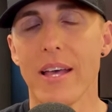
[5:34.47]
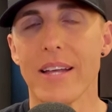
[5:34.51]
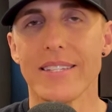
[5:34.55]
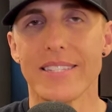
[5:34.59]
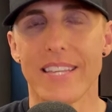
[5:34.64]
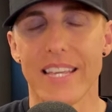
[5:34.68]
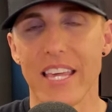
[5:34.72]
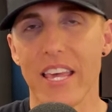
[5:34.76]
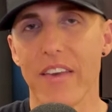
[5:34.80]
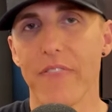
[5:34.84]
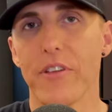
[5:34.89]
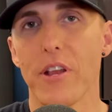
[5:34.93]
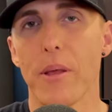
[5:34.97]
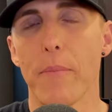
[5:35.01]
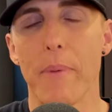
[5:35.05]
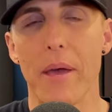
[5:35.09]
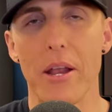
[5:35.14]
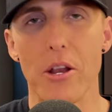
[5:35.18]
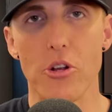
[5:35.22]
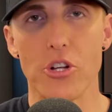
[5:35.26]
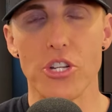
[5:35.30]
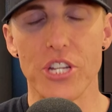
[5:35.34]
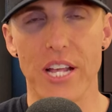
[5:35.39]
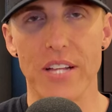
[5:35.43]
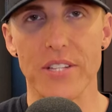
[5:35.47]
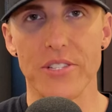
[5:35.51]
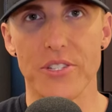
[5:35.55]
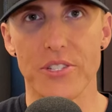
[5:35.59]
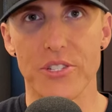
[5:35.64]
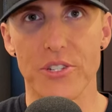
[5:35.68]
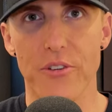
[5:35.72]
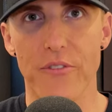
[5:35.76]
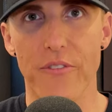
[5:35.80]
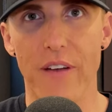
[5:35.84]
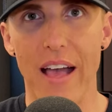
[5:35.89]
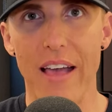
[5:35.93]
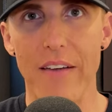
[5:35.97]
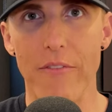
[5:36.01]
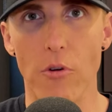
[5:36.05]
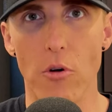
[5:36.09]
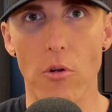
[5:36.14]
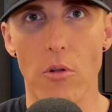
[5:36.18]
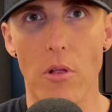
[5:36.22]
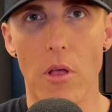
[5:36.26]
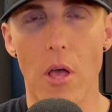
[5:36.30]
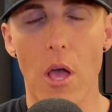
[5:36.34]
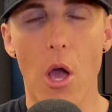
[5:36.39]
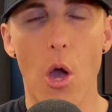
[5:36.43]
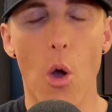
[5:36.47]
to give it a better chance of survival.